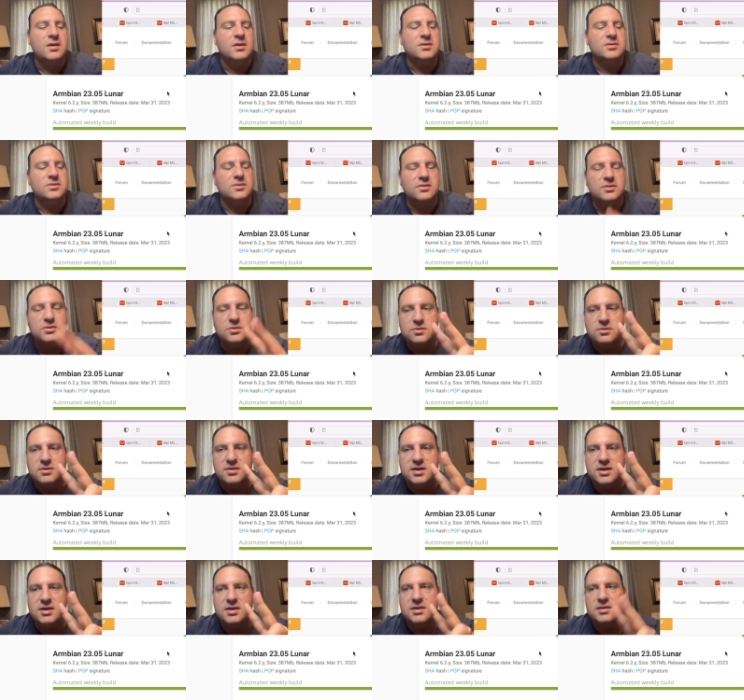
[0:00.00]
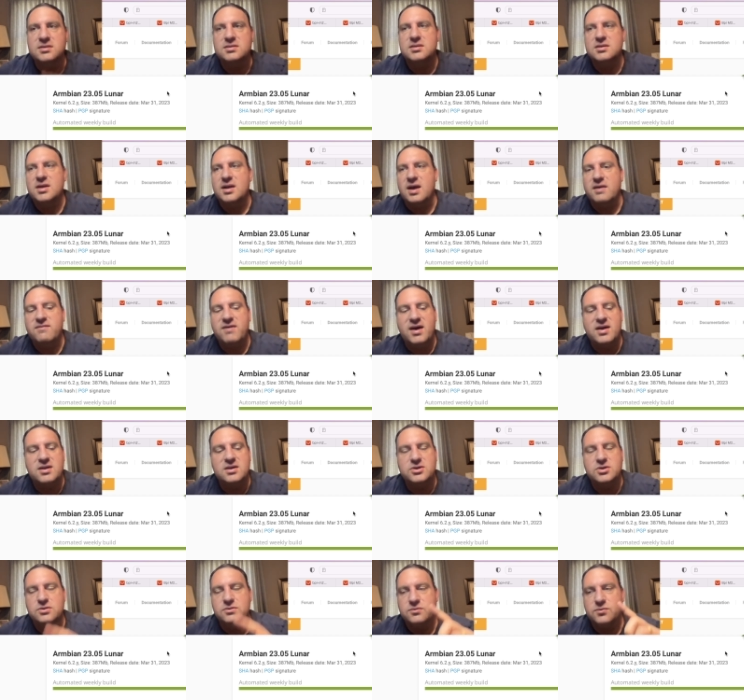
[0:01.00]
So the two things that I've had
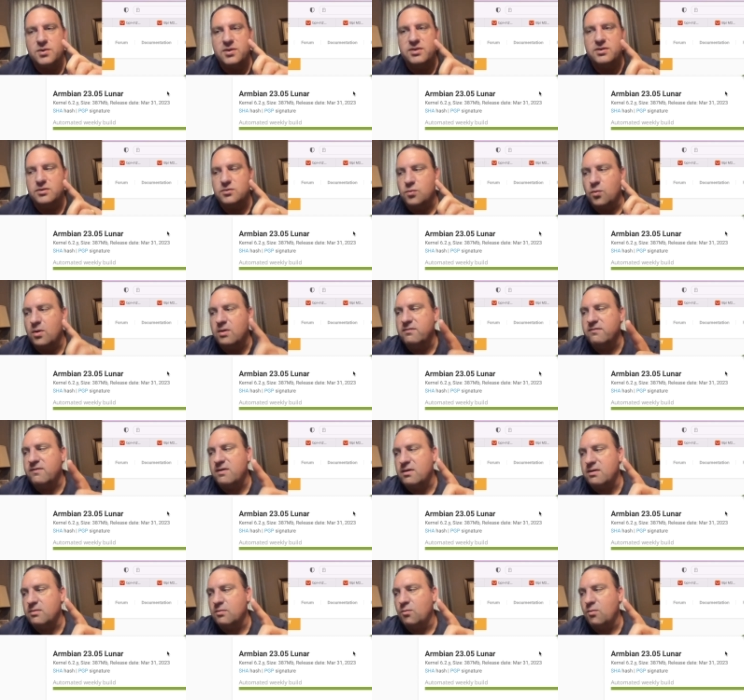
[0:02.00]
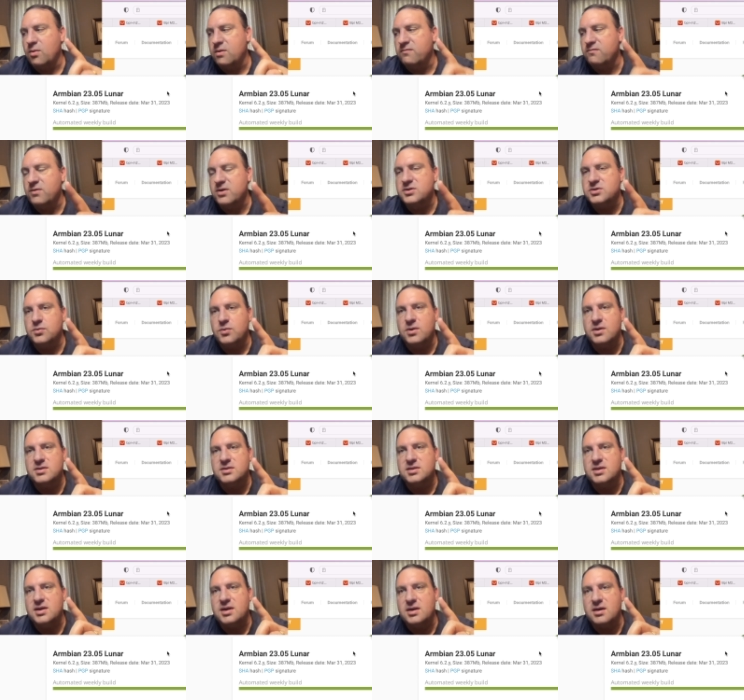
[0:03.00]
issues with, one of all, one of which
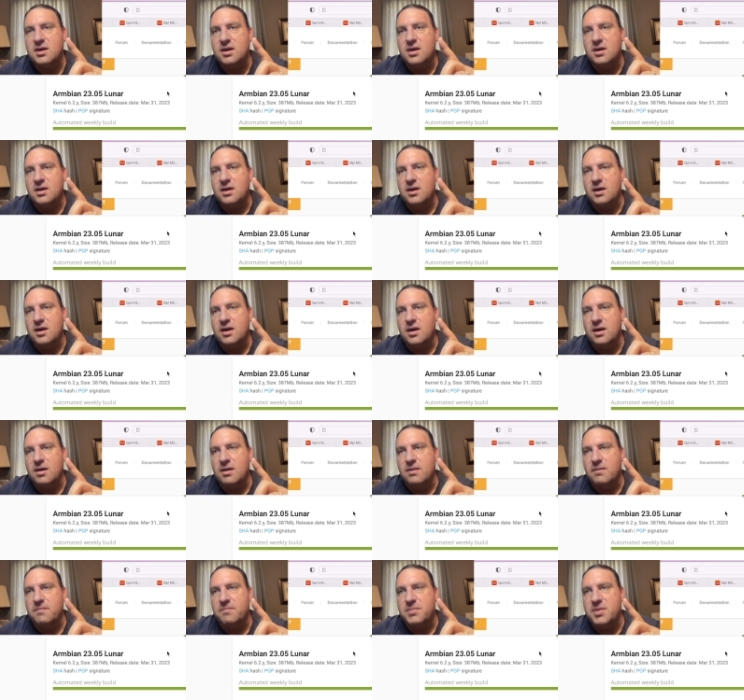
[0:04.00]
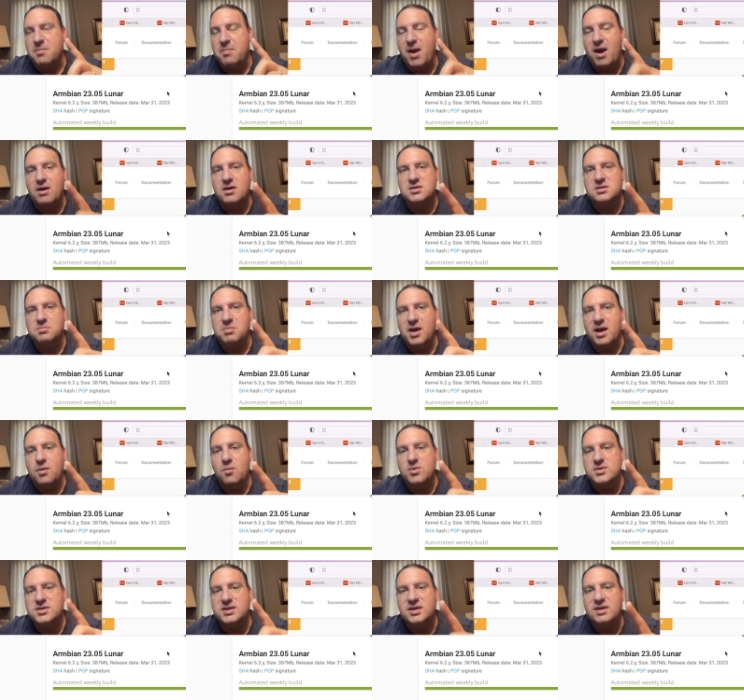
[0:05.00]
was the uh, the power supply
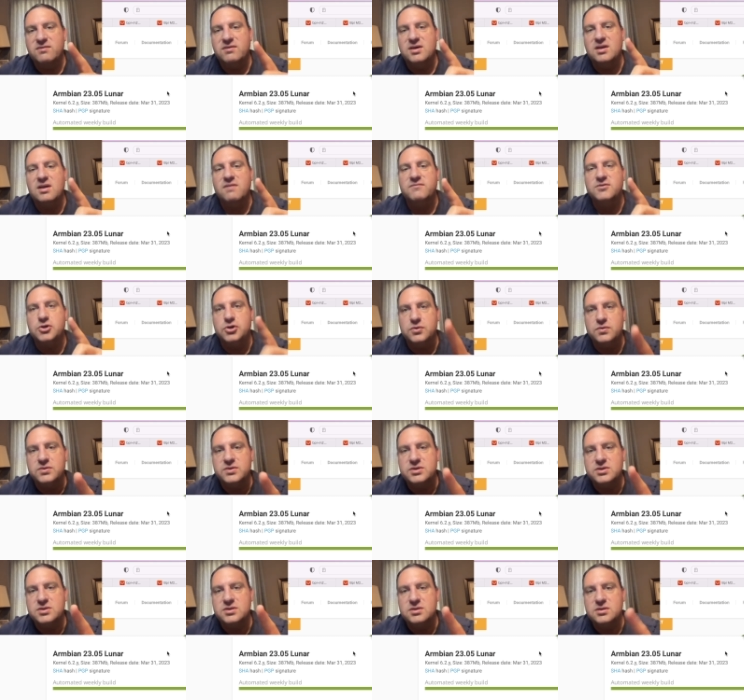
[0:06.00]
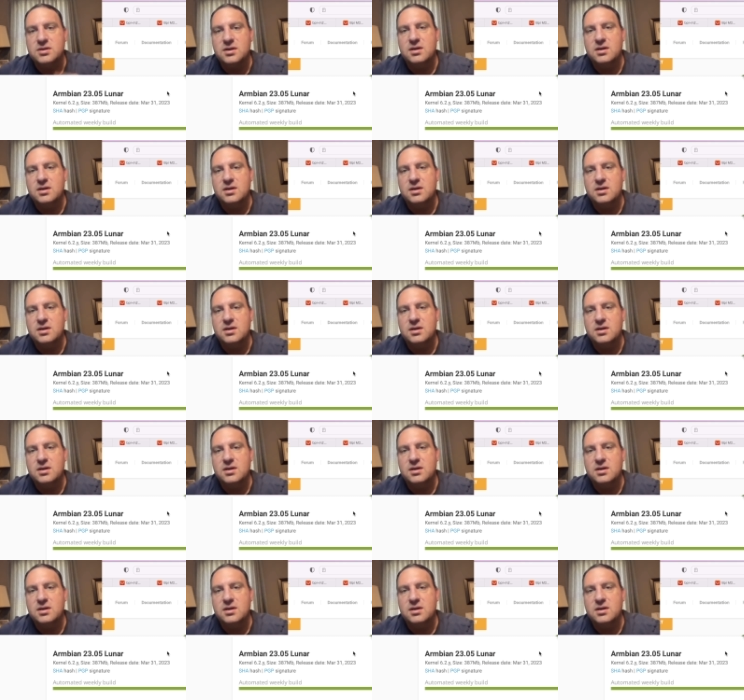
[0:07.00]
wasn't giving enough juice,